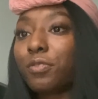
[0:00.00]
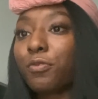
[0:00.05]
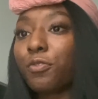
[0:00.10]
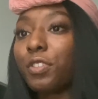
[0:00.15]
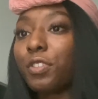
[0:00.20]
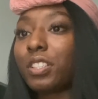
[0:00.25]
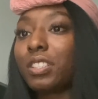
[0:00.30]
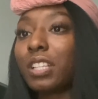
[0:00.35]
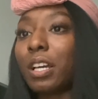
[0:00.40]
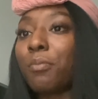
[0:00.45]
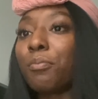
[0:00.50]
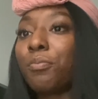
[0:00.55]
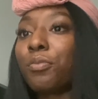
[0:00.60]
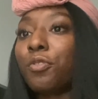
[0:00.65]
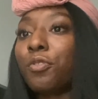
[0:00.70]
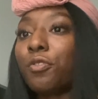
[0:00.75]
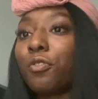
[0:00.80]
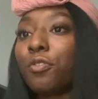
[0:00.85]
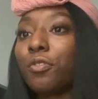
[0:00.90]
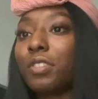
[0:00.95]
For
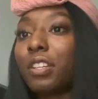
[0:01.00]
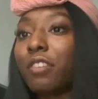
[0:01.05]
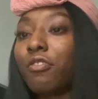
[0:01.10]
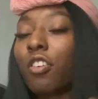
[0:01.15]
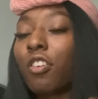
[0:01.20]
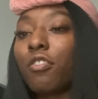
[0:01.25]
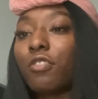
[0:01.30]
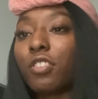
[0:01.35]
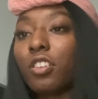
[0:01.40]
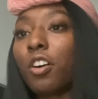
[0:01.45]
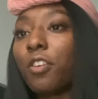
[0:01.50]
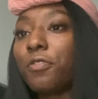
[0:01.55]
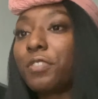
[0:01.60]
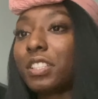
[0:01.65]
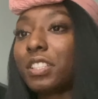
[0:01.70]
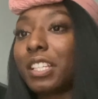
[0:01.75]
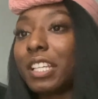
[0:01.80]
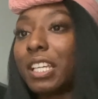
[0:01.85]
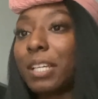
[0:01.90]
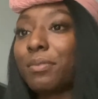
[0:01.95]
example, there are a lot of
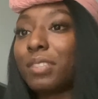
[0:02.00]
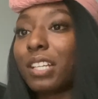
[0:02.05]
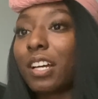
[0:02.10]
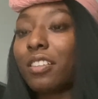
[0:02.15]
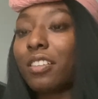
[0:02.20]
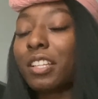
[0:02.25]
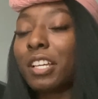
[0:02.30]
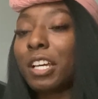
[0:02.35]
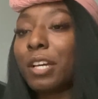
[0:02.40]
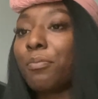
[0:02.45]
schemes out there,